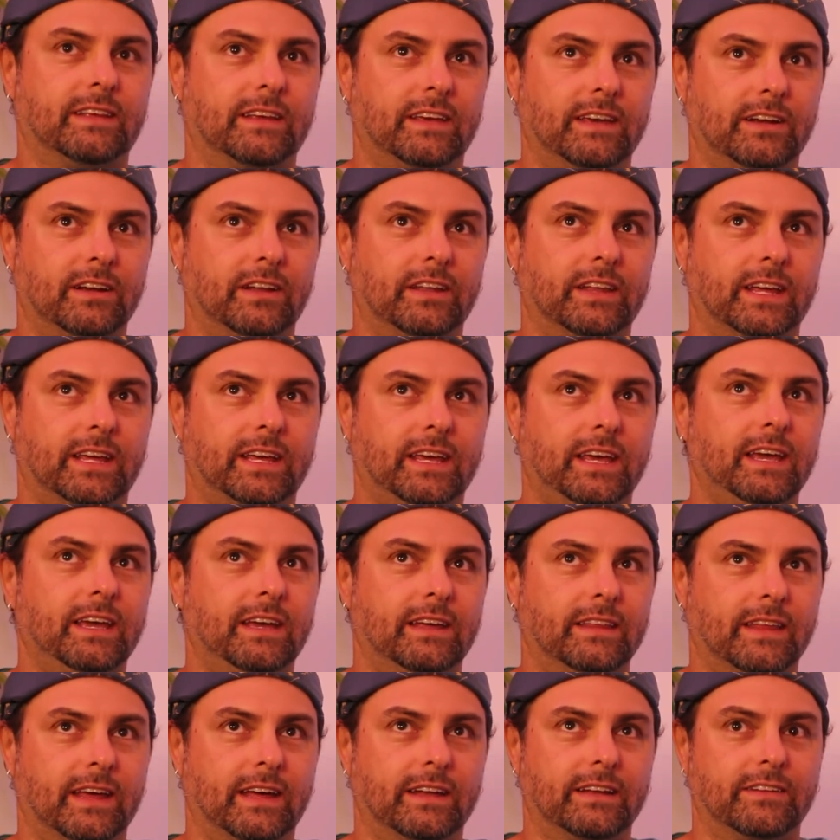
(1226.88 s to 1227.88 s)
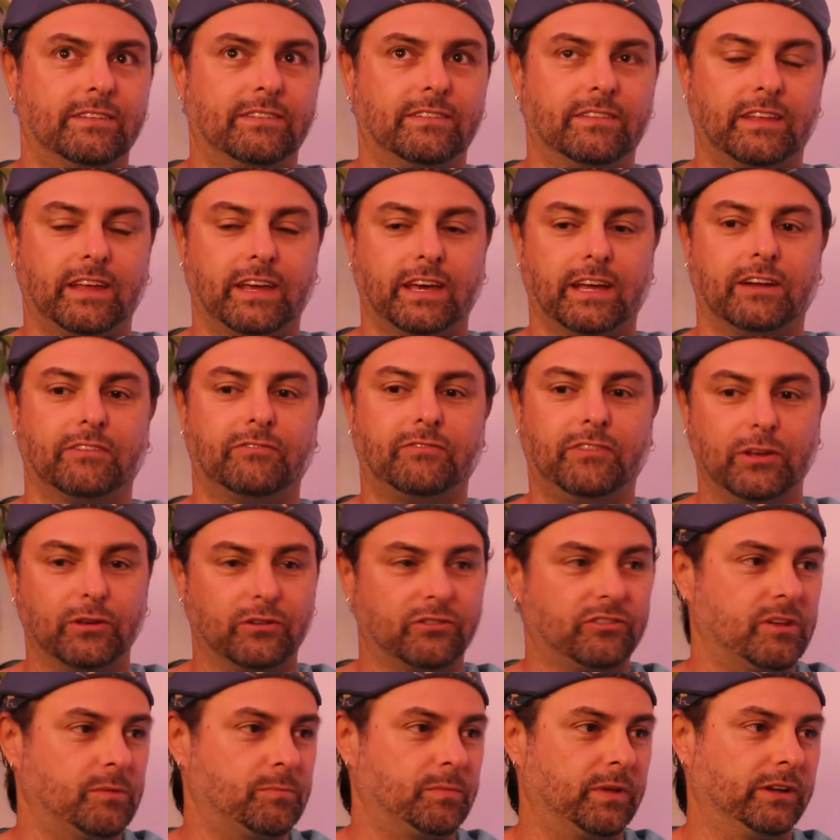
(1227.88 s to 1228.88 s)
hit on the key and that is they got to feel
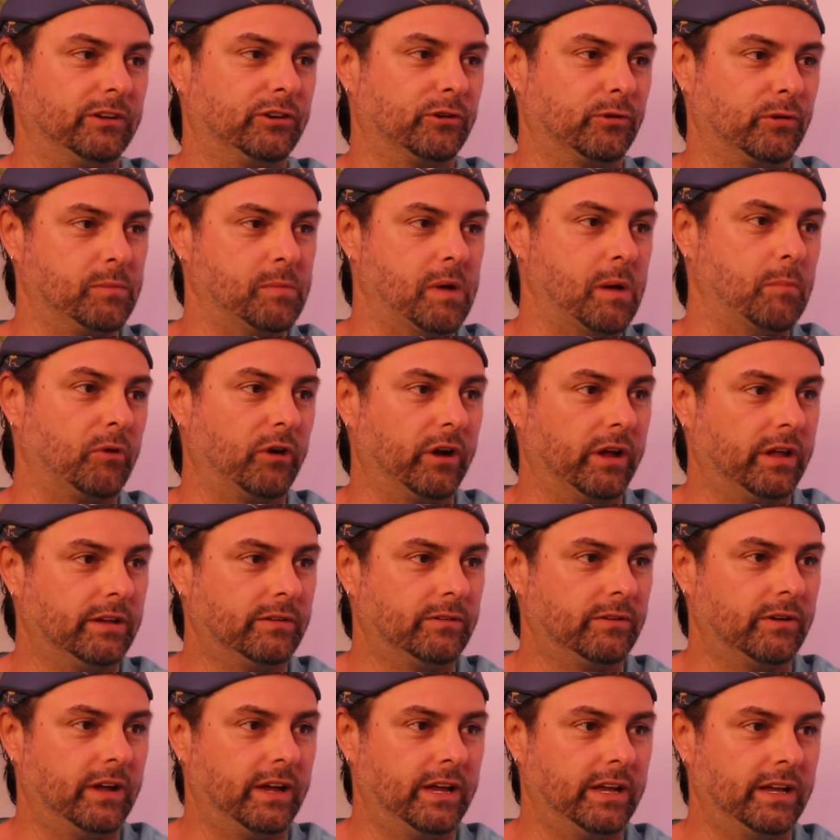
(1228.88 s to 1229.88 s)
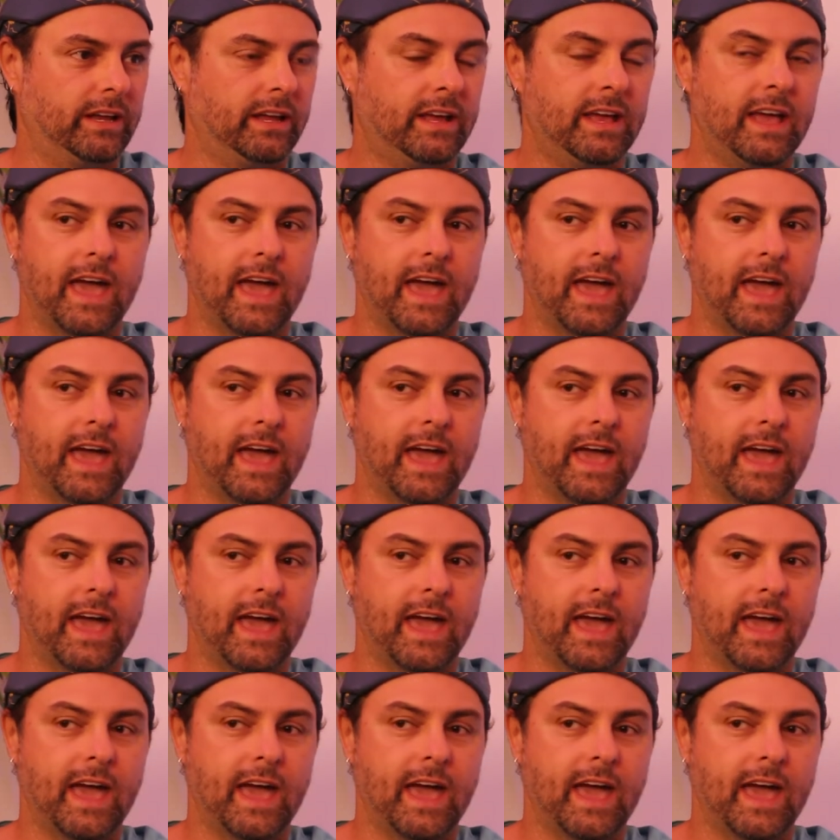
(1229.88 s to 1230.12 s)
something to remember it mm-hmm. right mm-hmm.